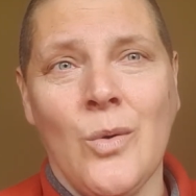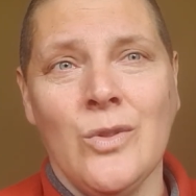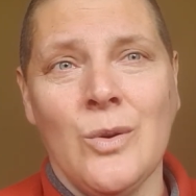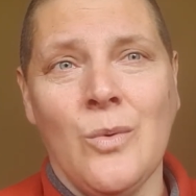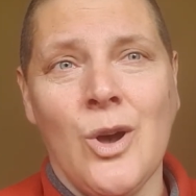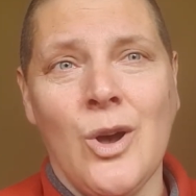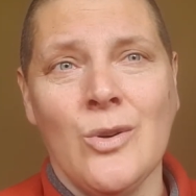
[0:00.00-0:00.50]

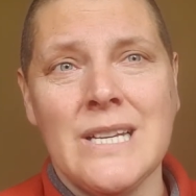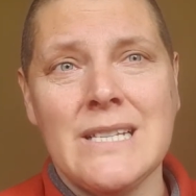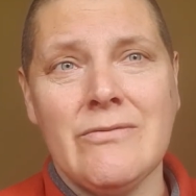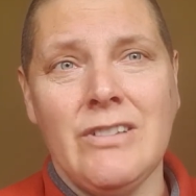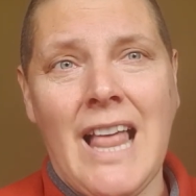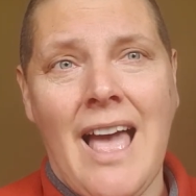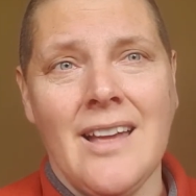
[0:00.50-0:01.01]
world is
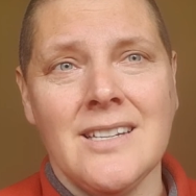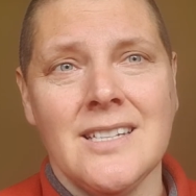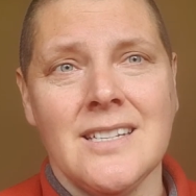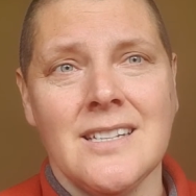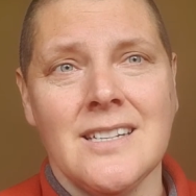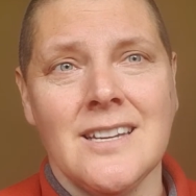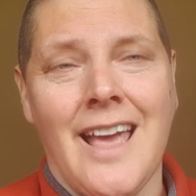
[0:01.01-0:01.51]

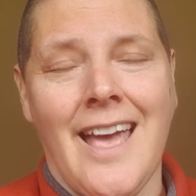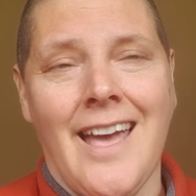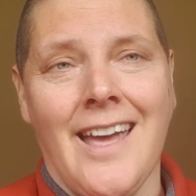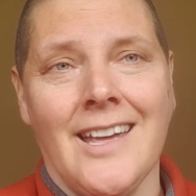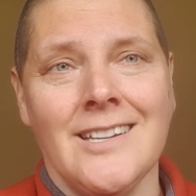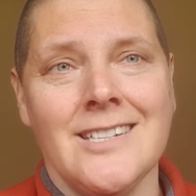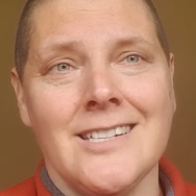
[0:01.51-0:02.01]
flat,
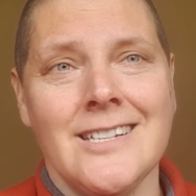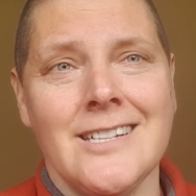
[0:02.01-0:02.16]
and